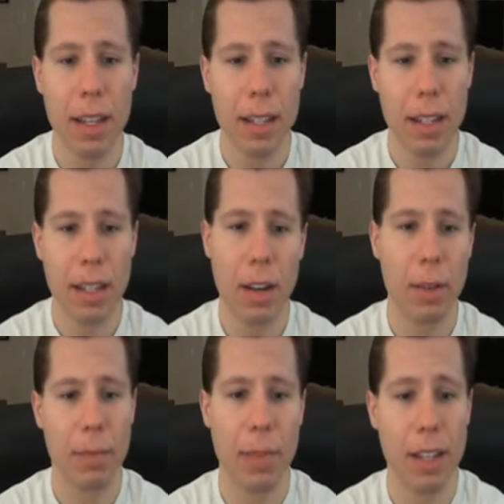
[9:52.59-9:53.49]
you
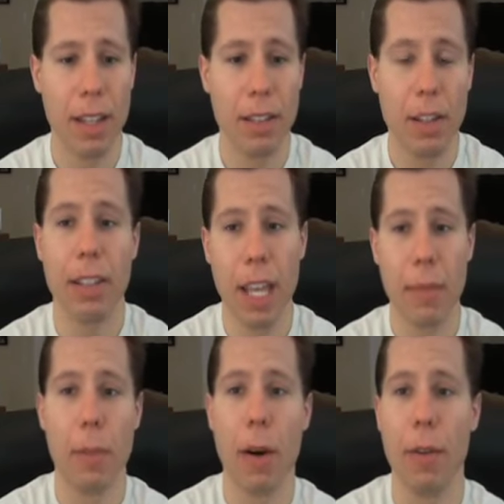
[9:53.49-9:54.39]
know, it's good to
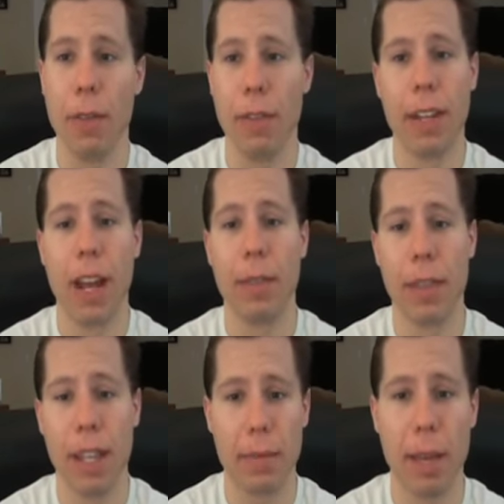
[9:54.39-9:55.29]
keep him off every now and
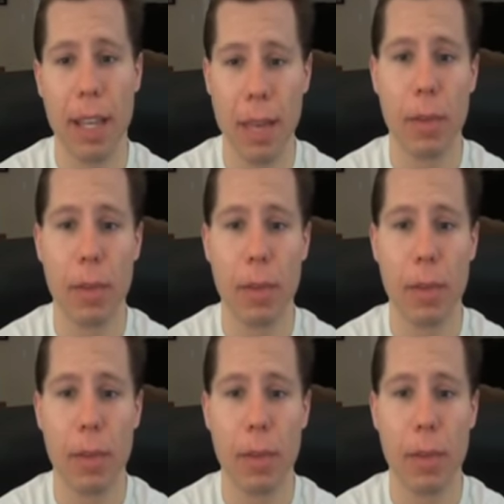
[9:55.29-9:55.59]
then and make him